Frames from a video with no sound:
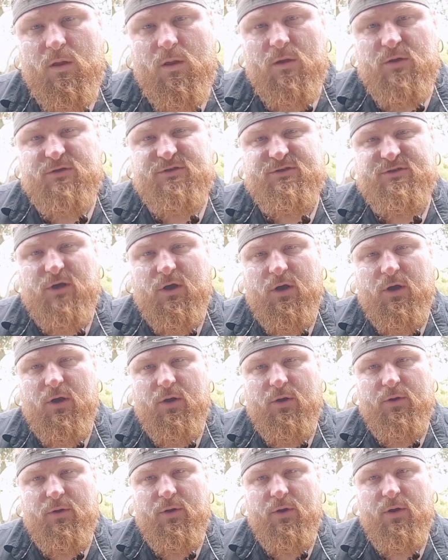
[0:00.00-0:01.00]

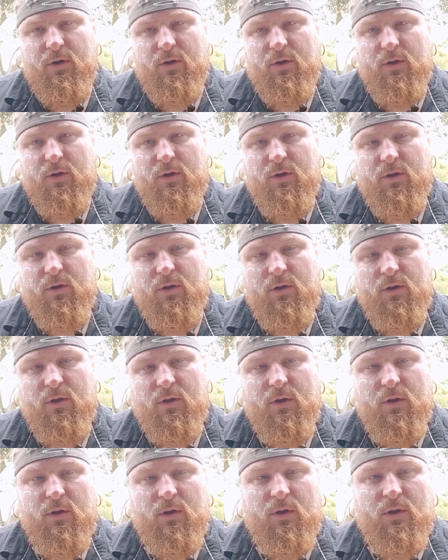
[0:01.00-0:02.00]
so
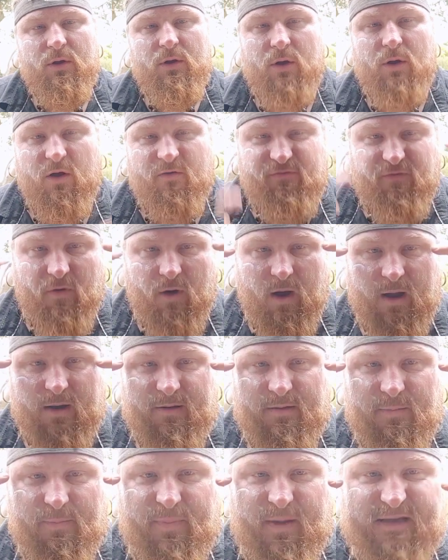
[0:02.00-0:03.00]
I find
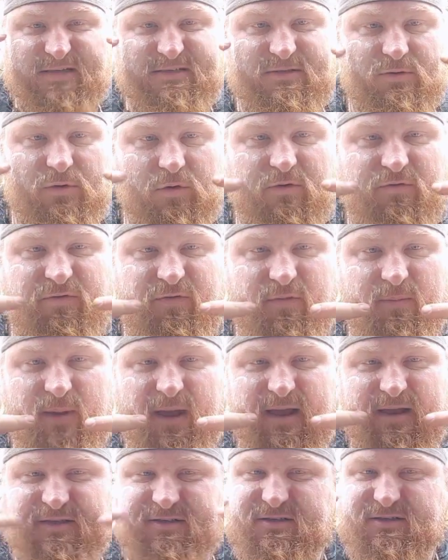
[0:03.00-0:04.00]
the best look for
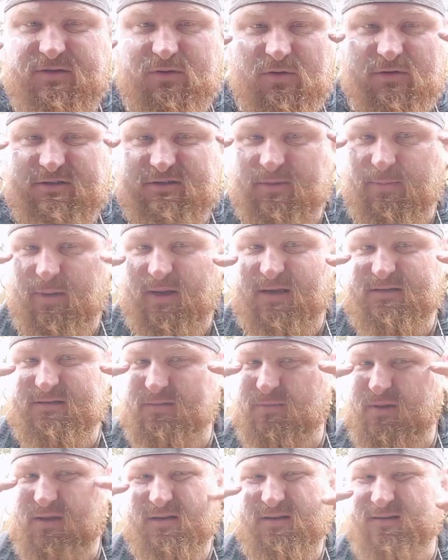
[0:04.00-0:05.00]
me, it just looks the best. I
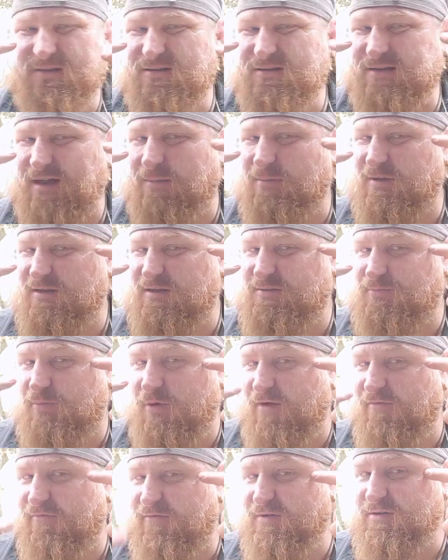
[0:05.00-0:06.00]
mean, it's
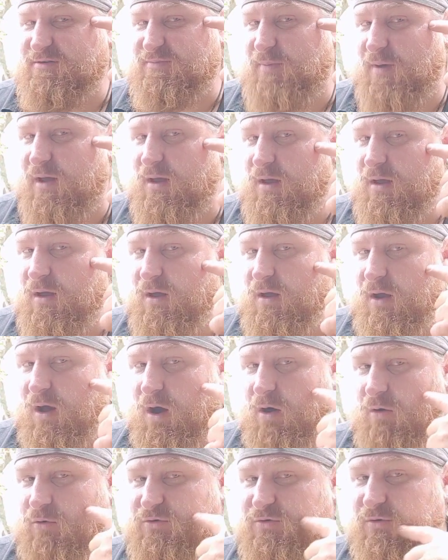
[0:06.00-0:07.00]
preference, but
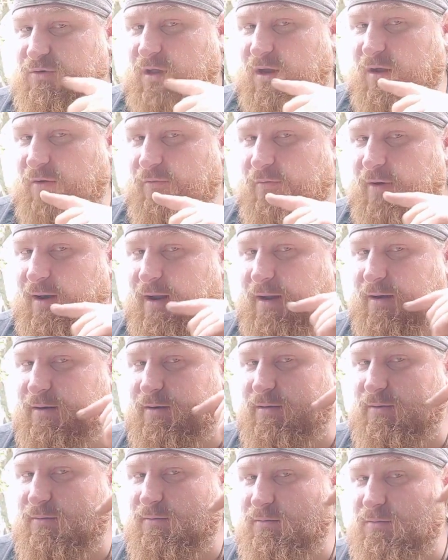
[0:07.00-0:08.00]
I'll do like a
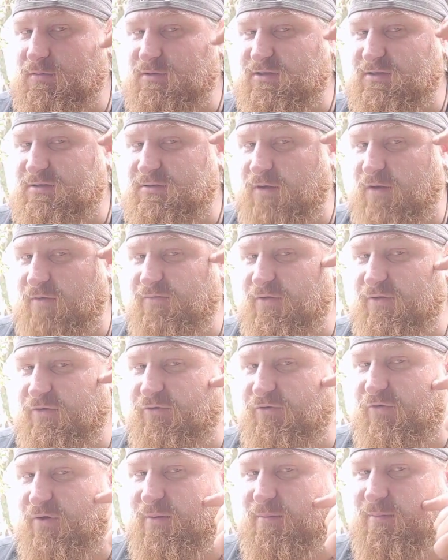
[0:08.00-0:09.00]
rounded just over the
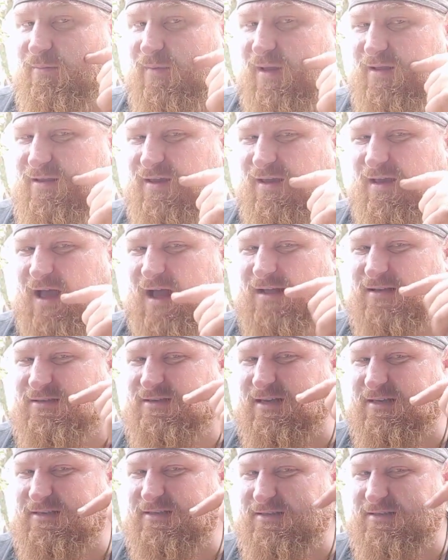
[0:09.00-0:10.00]
trim, and you can't see
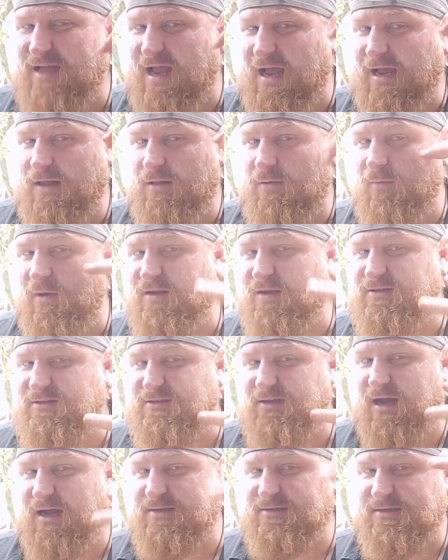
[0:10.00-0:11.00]
exactly where it
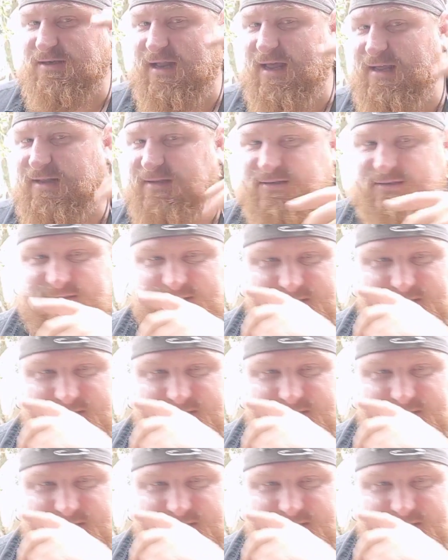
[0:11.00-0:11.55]
starts and ends,